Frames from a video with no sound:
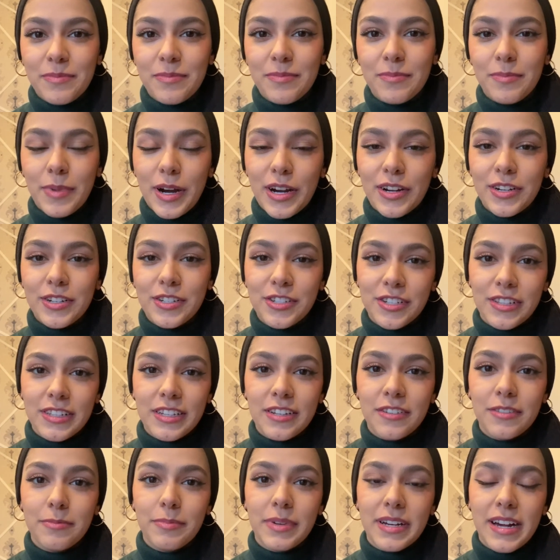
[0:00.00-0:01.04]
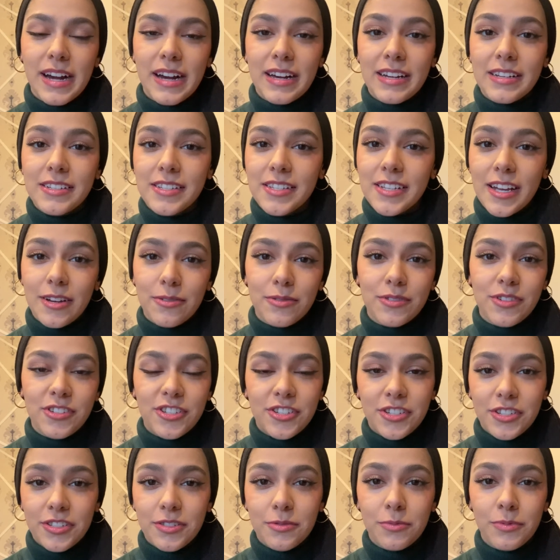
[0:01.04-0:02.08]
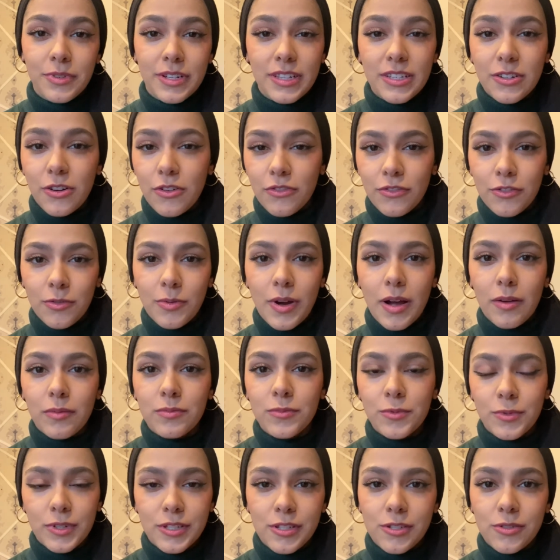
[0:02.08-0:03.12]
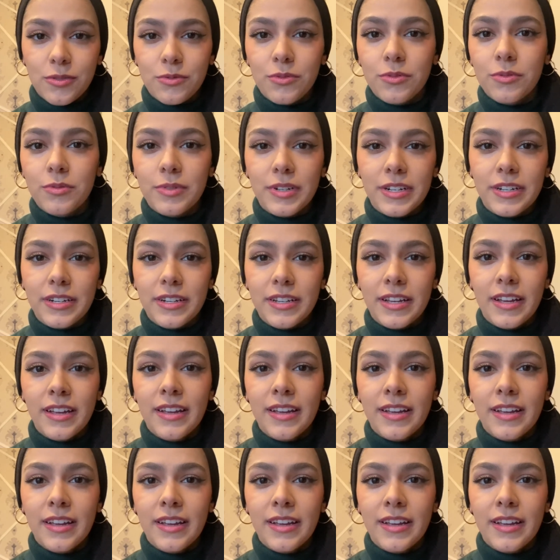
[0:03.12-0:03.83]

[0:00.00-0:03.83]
partially because I was just really overwhelmed with schoolwork